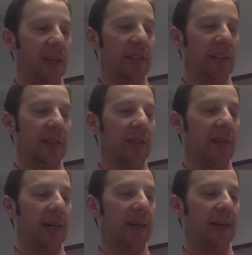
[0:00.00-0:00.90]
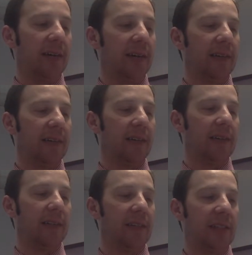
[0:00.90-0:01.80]

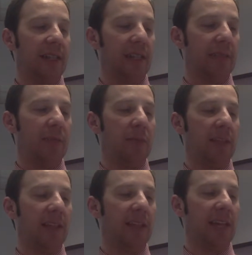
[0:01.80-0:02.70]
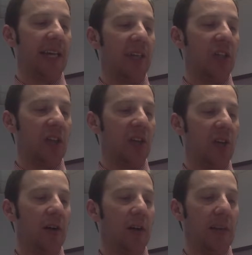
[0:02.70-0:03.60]
see that people can see that they can share
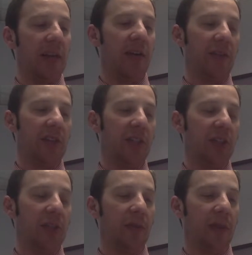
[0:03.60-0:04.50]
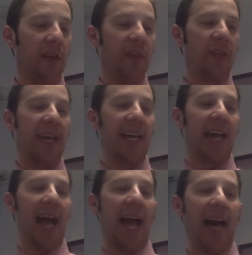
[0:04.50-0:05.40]
their opinion on the issue, that they
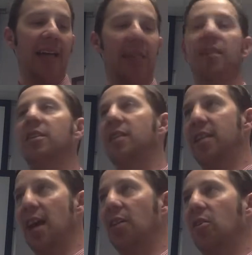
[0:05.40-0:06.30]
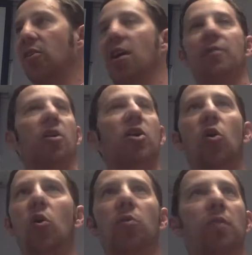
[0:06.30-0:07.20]
can add to the dialogue, right?
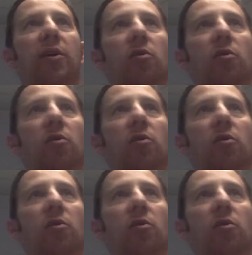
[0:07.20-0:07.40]
My